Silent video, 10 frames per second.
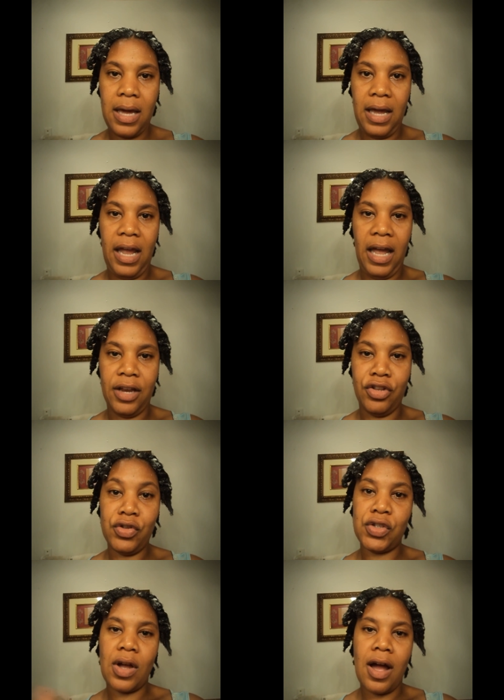And you
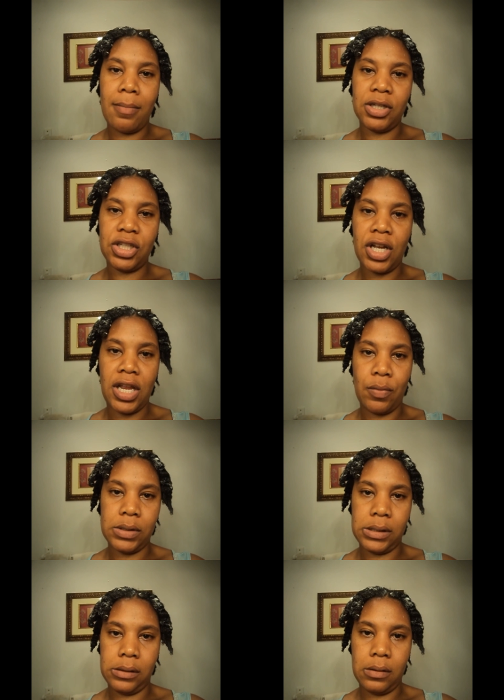saw how much honey
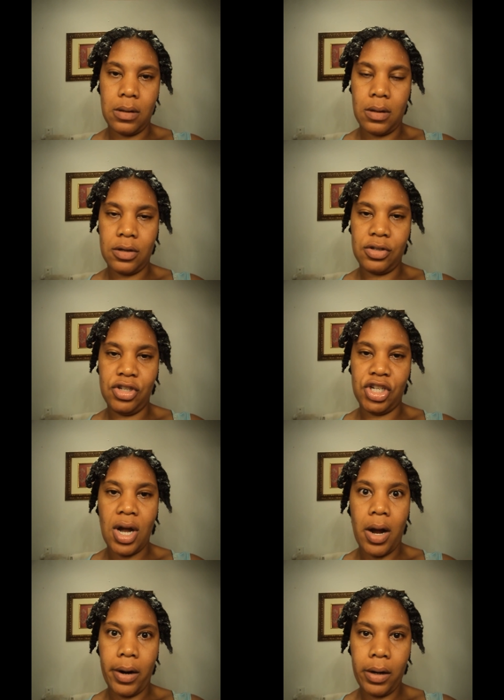was in the
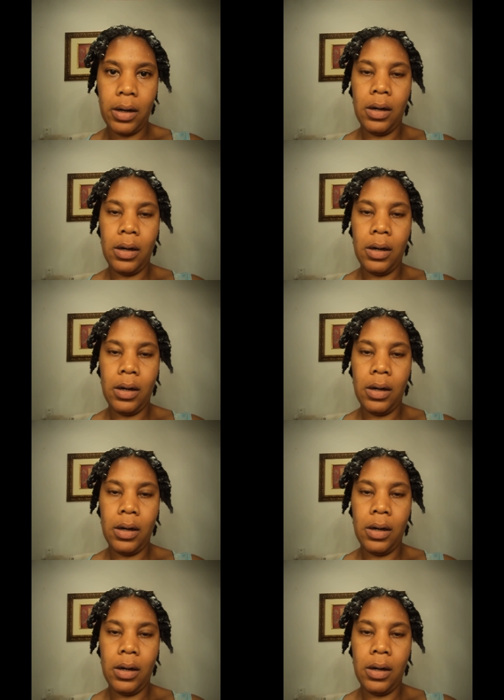jar